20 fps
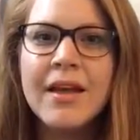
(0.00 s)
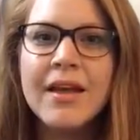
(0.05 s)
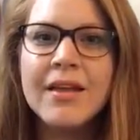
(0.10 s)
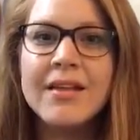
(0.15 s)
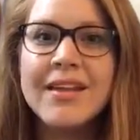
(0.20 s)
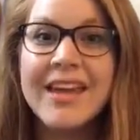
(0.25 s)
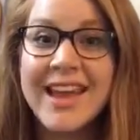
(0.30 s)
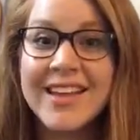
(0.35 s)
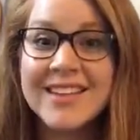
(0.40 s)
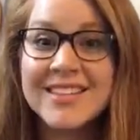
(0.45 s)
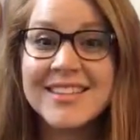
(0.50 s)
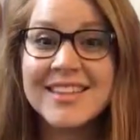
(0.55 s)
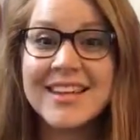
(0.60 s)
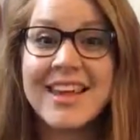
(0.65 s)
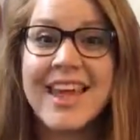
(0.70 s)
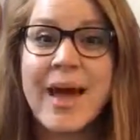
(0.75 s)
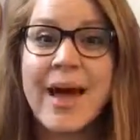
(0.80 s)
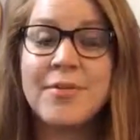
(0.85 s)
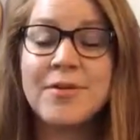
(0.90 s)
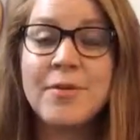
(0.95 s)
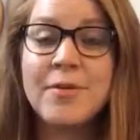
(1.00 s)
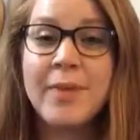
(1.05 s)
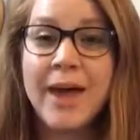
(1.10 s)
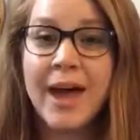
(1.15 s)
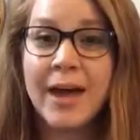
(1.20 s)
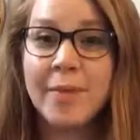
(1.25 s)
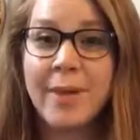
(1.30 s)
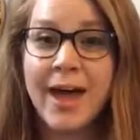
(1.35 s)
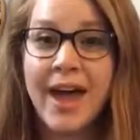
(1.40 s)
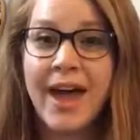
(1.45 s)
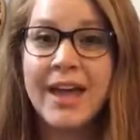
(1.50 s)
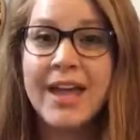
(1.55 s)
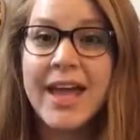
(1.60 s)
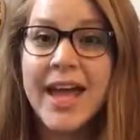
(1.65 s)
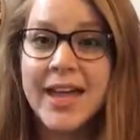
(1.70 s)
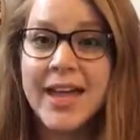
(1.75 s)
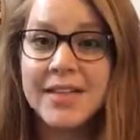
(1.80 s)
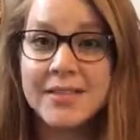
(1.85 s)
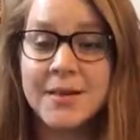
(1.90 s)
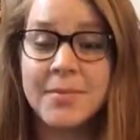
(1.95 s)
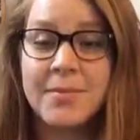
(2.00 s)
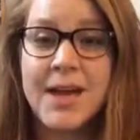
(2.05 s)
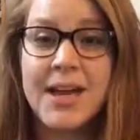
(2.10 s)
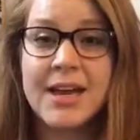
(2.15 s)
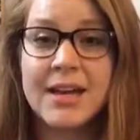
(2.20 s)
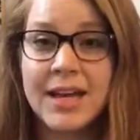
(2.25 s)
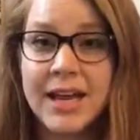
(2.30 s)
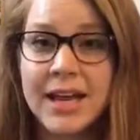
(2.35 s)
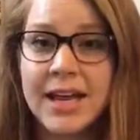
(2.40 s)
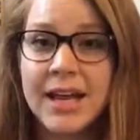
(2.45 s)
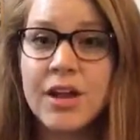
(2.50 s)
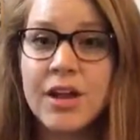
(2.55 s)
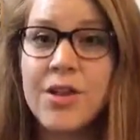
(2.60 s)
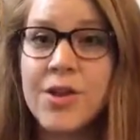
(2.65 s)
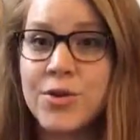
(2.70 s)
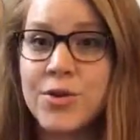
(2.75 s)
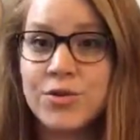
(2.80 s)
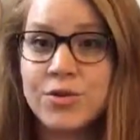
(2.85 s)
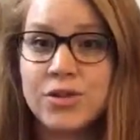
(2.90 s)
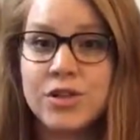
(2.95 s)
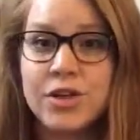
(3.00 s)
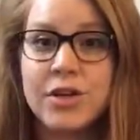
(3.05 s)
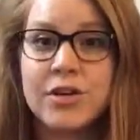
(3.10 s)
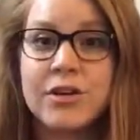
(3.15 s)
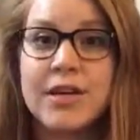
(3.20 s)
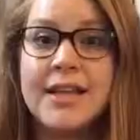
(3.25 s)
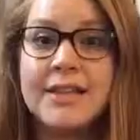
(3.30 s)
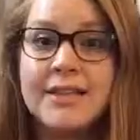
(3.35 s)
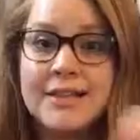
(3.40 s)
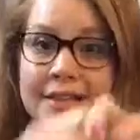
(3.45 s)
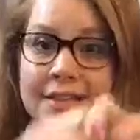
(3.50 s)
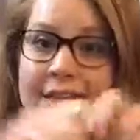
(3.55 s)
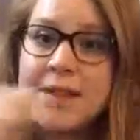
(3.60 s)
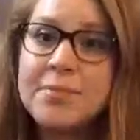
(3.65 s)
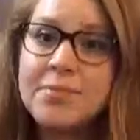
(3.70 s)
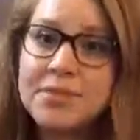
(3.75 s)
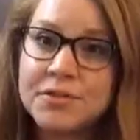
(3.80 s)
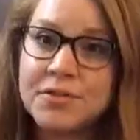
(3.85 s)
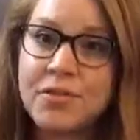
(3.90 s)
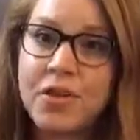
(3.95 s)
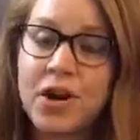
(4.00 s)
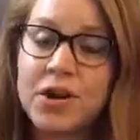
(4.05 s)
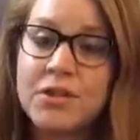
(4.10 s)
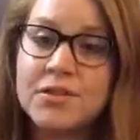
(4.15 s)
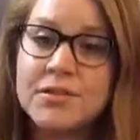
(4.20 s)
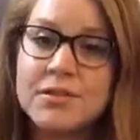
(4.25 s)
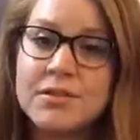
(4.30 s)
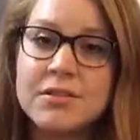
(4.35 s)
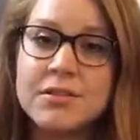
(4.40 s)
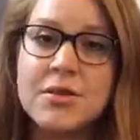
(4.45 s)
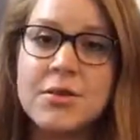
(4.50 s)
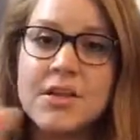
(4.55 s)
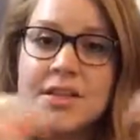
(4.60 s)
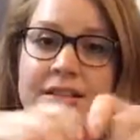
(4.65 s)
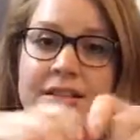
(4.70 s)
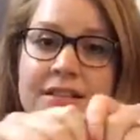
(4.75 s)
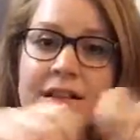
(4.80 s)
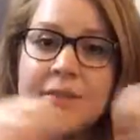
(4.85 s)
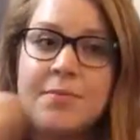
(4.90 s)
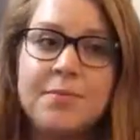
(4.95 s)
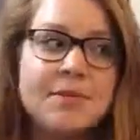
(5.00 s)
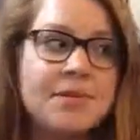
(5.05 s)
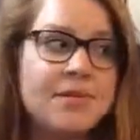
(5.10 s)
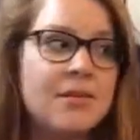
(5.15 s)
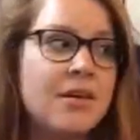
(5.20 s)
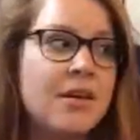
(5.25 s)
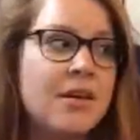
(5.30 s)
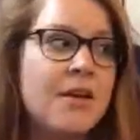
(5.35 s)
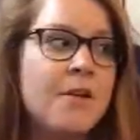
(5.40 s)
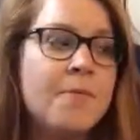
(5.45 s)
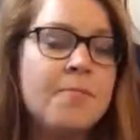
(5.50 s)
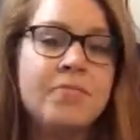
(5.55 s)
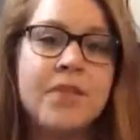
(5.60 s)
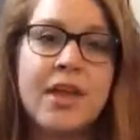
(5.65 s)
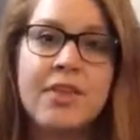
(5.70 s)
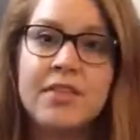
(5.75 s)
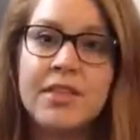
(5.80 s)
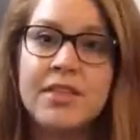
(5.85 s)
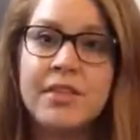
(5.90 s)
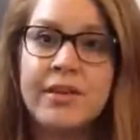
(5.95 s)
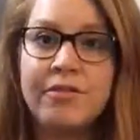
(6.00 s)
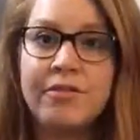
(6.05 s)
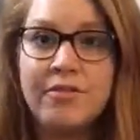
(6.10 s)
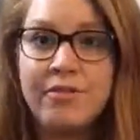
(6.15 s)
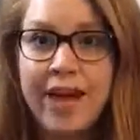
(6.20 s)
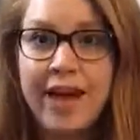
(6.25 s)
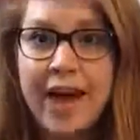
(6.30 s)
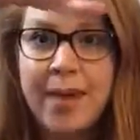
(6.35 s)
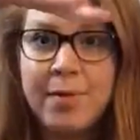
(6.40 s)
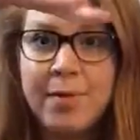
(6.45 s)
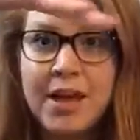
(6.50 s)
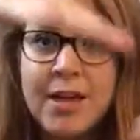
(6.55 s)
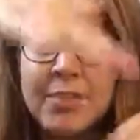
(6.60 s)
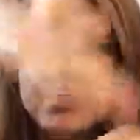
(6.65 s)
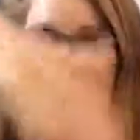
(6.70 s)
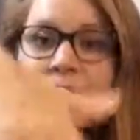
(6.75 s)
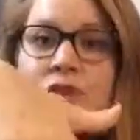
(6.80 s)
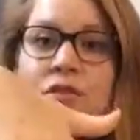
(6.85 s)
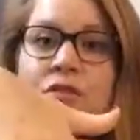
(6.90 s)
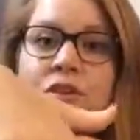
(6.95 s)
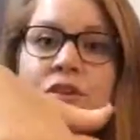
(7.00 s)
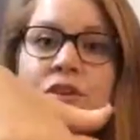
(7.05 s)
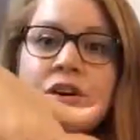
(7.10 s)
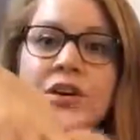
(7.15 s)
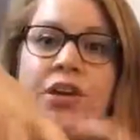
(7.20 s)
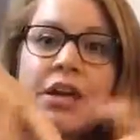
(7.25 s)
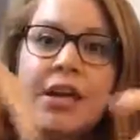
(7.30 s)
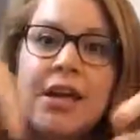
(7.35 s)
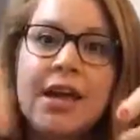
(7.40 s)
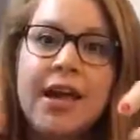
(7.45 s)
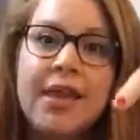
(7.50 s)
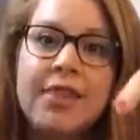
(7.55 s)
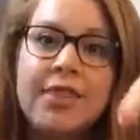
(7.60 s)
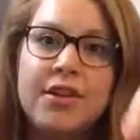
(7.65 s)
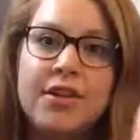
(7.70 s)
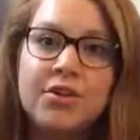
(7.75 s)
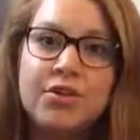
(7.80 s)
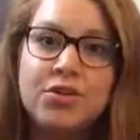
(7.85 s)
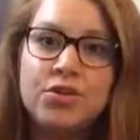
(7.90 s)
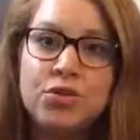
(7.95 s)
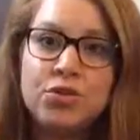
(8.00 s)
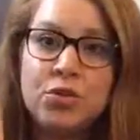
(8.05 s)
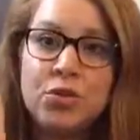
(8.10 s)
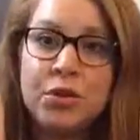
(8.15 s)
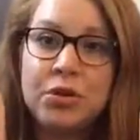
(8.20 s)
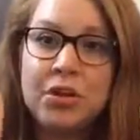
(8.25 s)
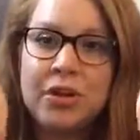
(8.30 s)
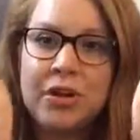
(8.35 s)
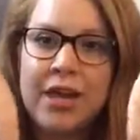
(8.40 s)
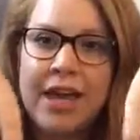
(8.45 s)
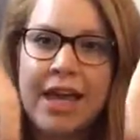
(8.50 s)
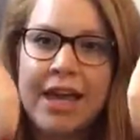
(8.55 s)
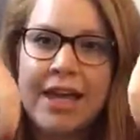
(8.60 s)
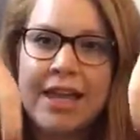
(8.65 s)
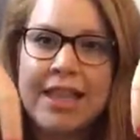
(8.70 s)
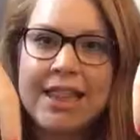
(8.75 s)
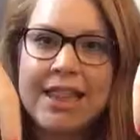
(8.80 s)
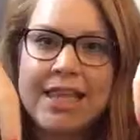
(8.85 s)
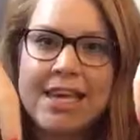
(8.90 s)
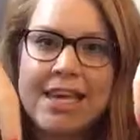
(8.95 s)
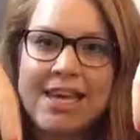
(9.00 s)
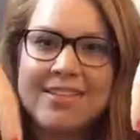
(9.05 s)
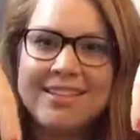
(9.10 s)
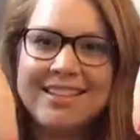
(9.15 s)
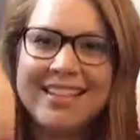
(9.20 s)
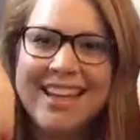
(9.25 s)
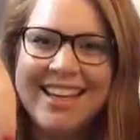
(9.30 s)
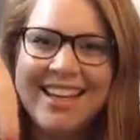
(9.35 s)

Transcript: Yes, the capsule backpack has a magnetic closure. It zips first, so it zips and then the flap comes over and there's 2 little hangy things.